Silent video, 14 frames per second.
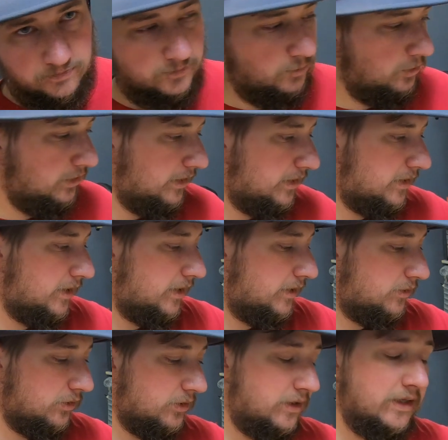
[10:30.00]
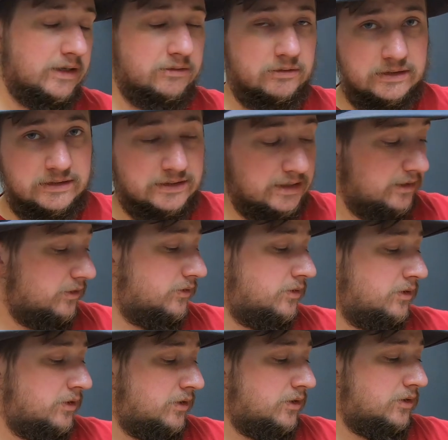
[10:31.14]
really a cut, or you can't really tell
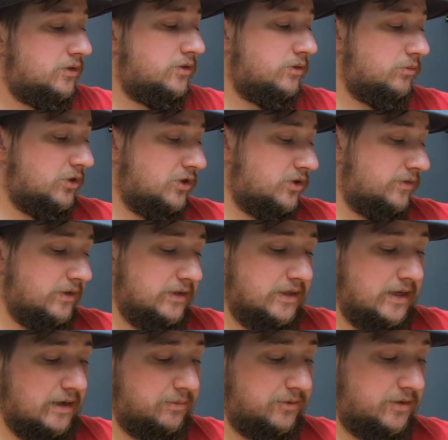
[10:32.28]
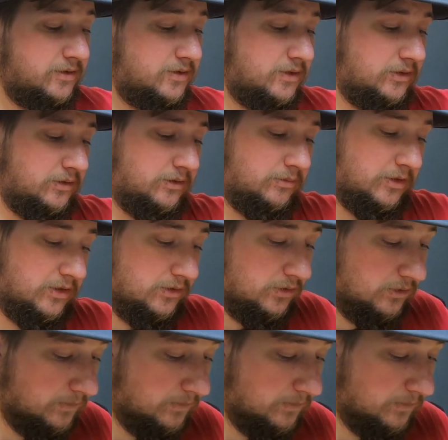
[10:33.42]
too much of the depth. So I'm going to